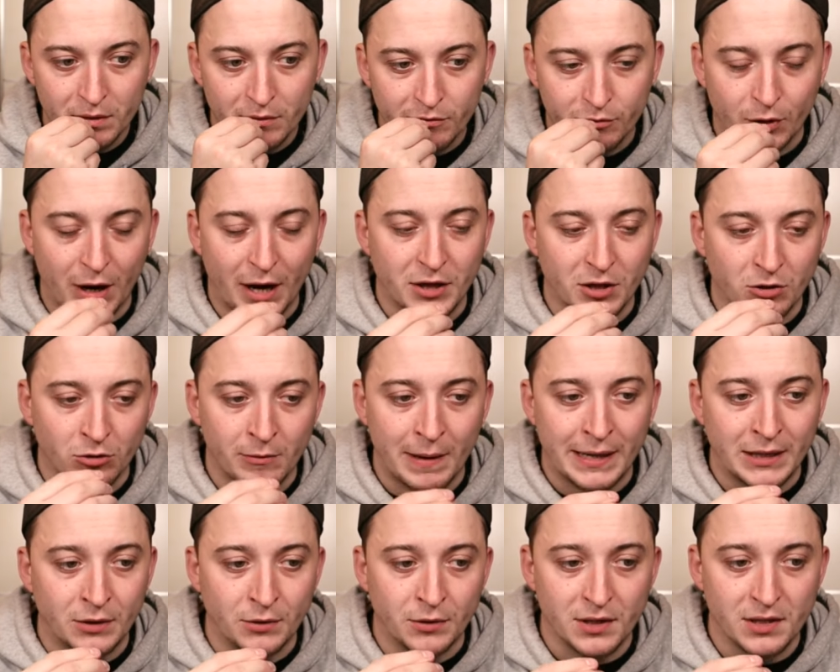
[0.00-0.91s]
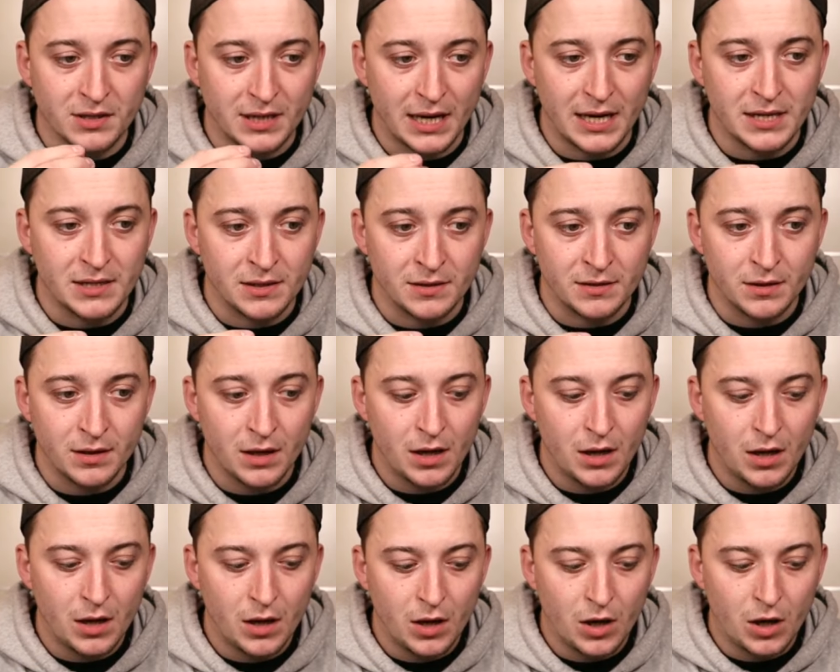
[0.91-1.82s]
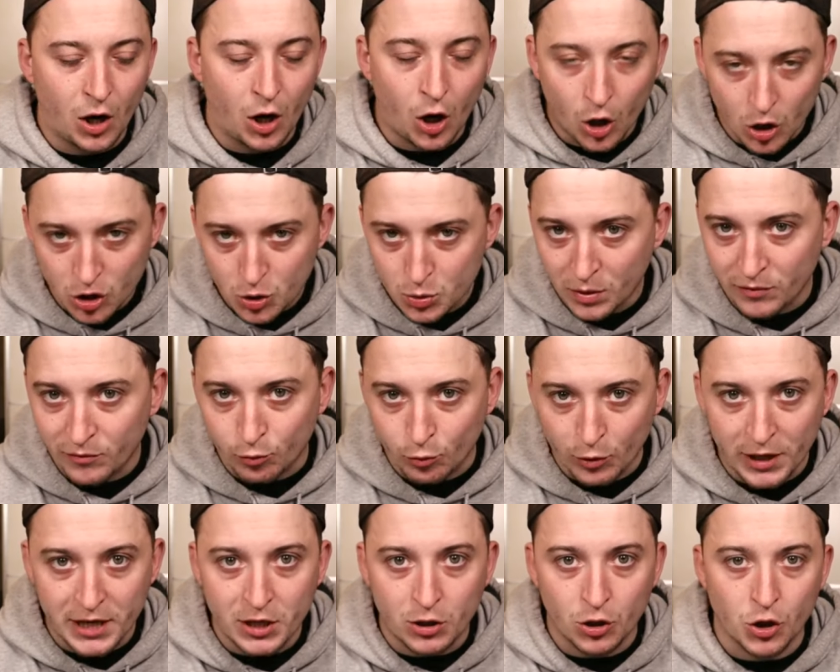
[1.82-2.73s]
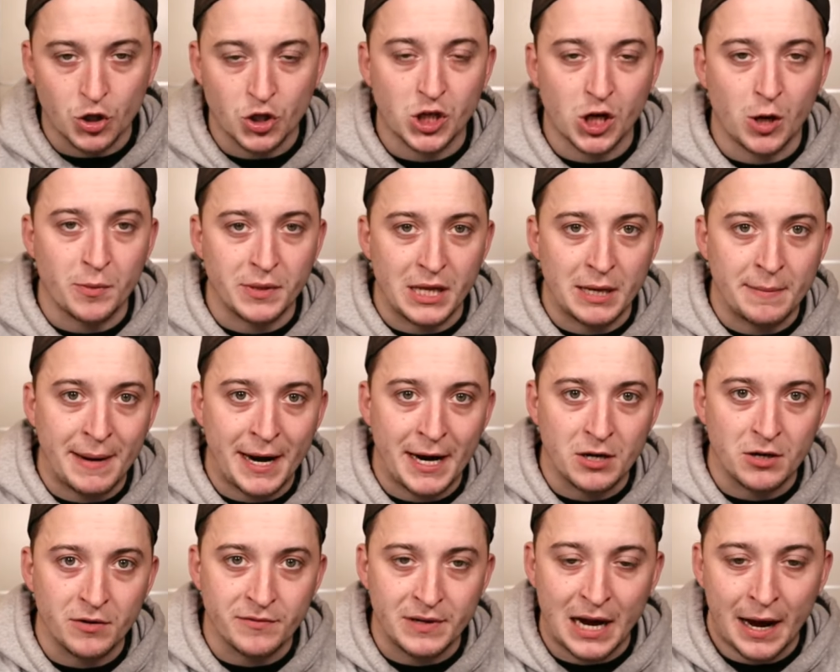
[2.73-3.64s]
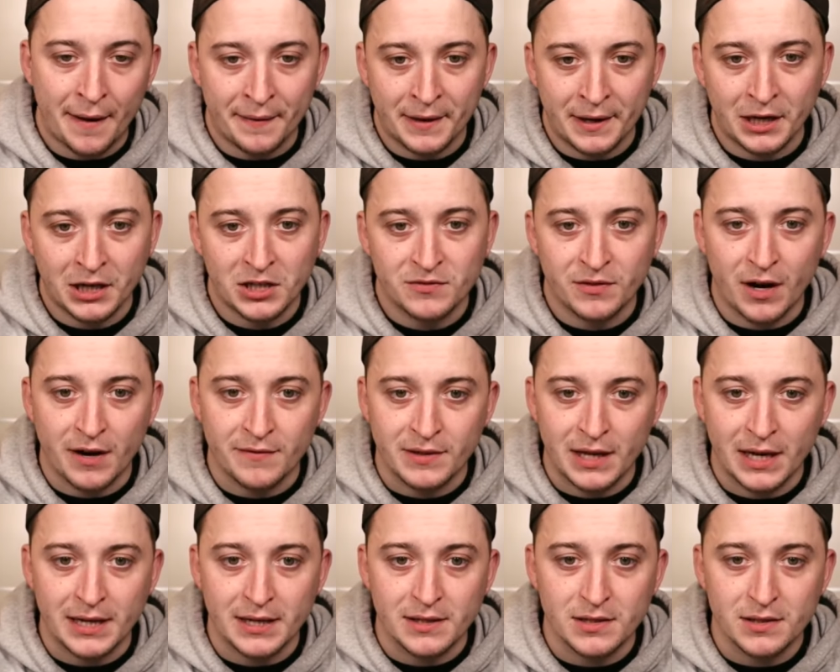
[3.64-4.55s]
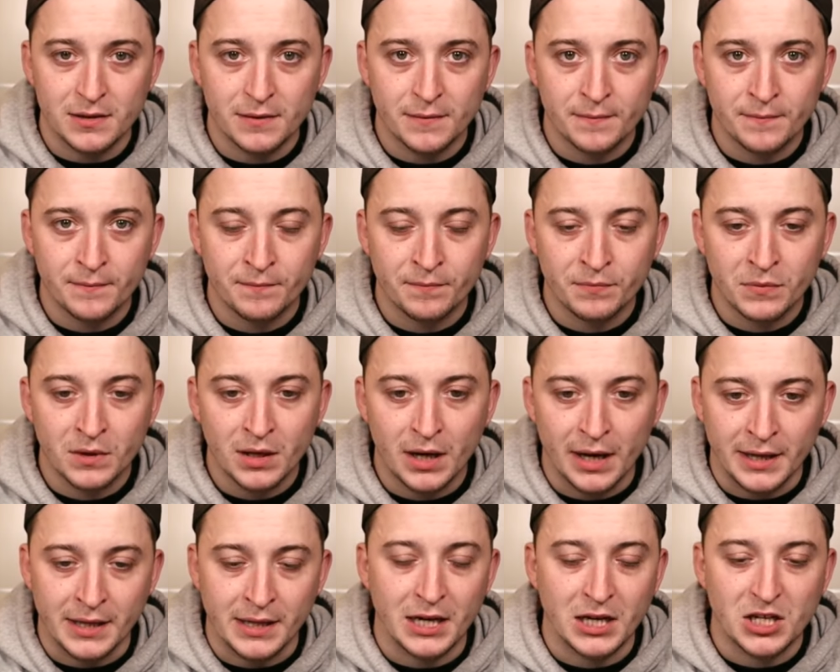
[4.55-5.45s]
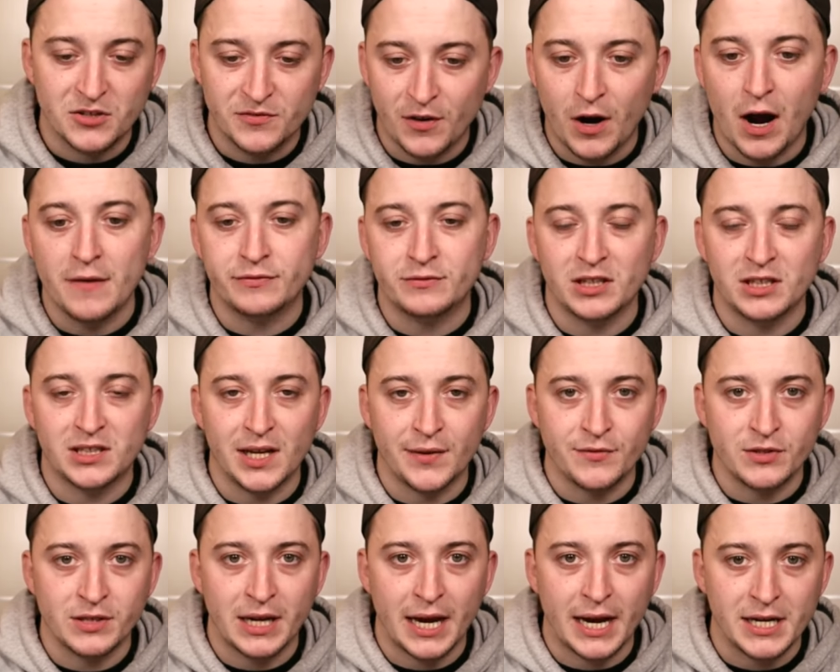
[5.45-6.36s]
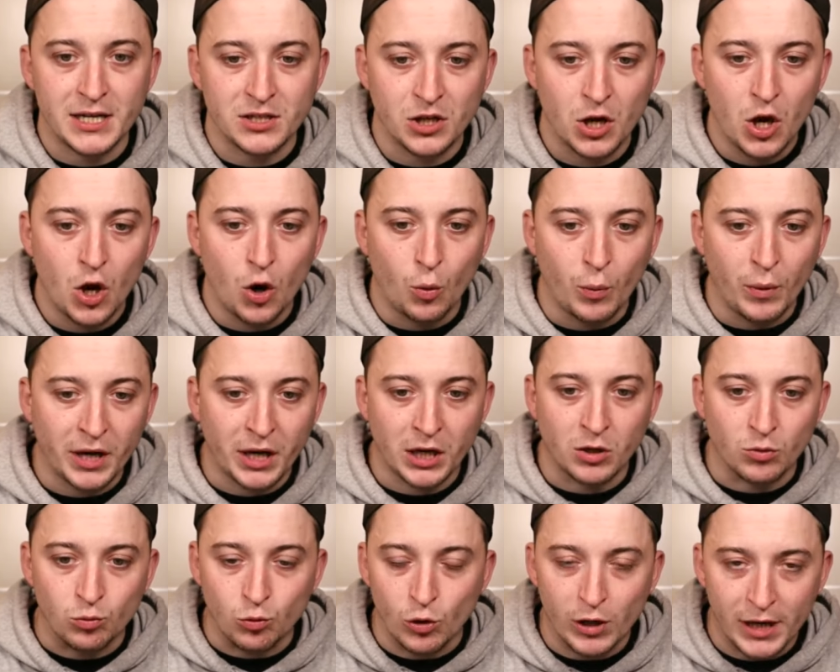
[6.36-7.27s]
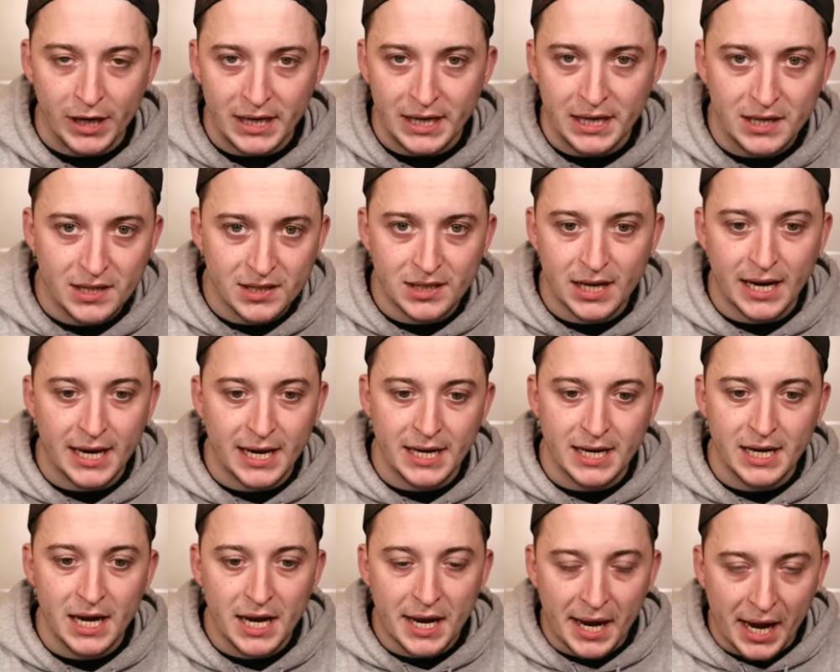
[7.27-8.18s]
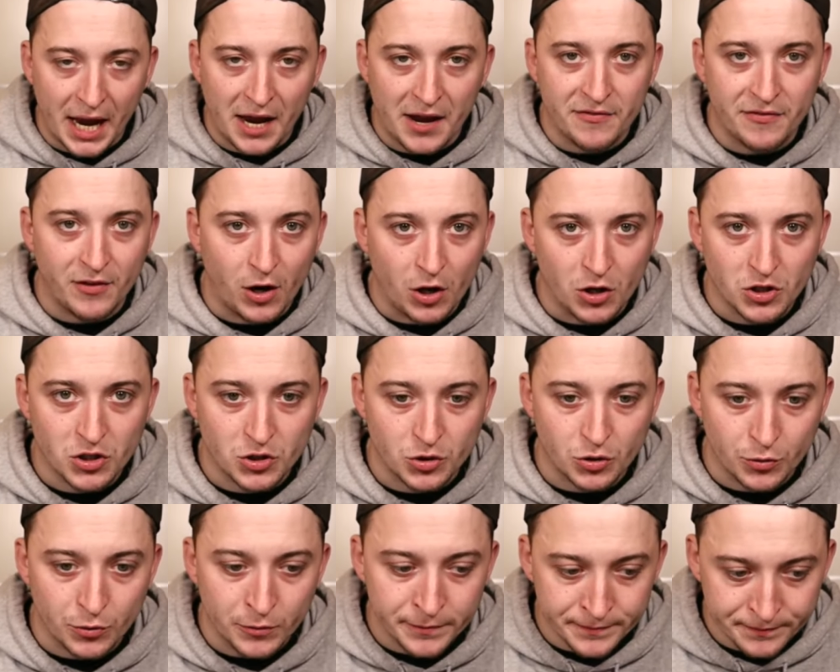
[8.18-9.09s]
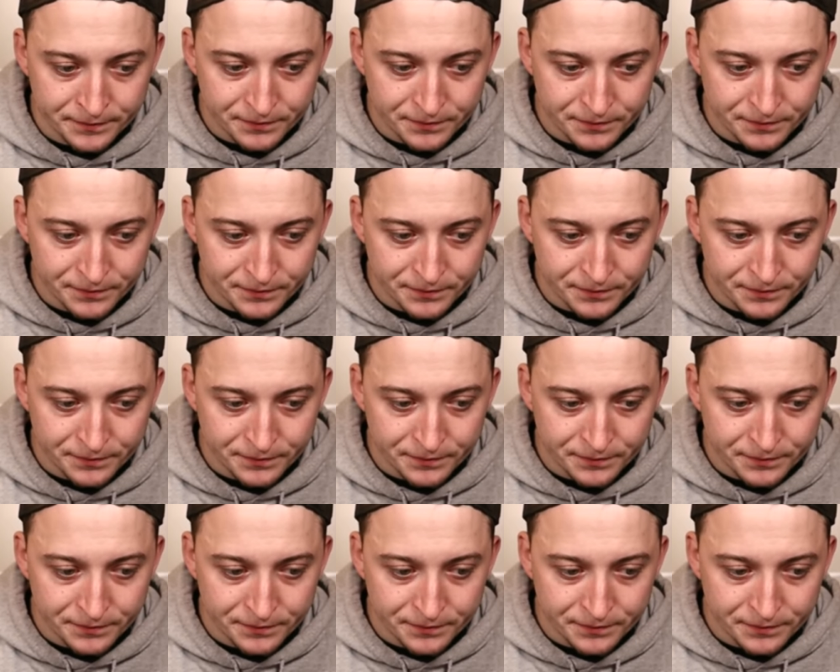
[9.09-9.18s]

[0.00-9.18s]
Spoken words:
throughout the remainder of the season. Arsenal have really got to show what they're made of now in the next 5 days. In the next 5 to 7 days, we're going to really see if Arsenal